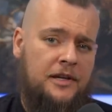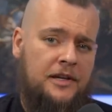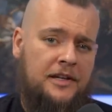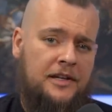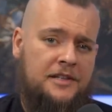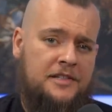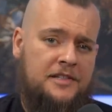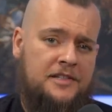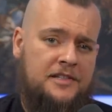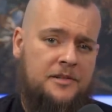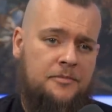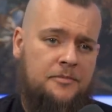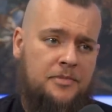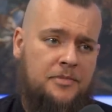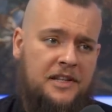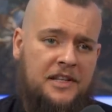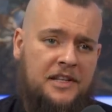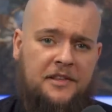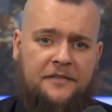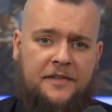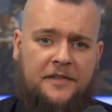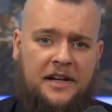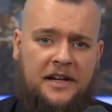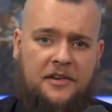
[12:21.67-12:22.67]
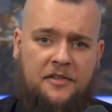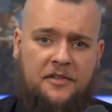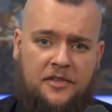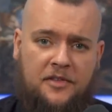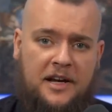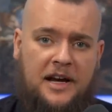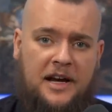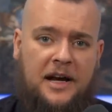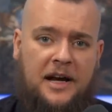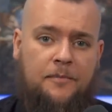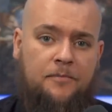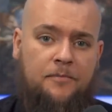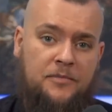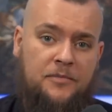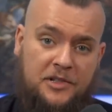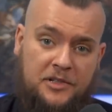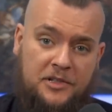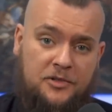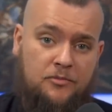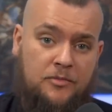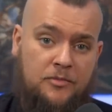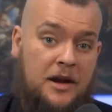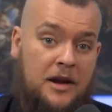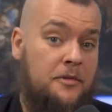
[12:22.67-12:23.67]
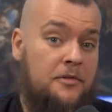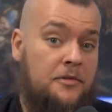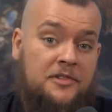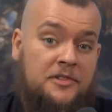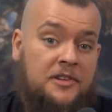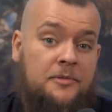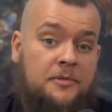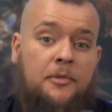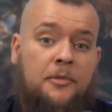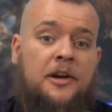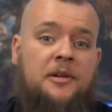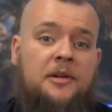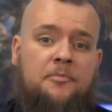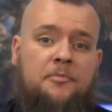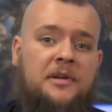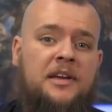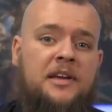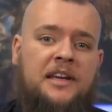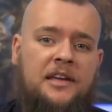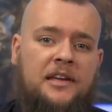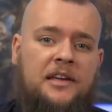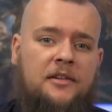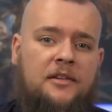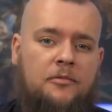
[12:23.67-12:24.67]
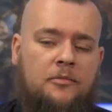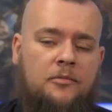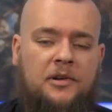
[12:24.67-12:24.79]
It's simply the fact that, as rare as it might be,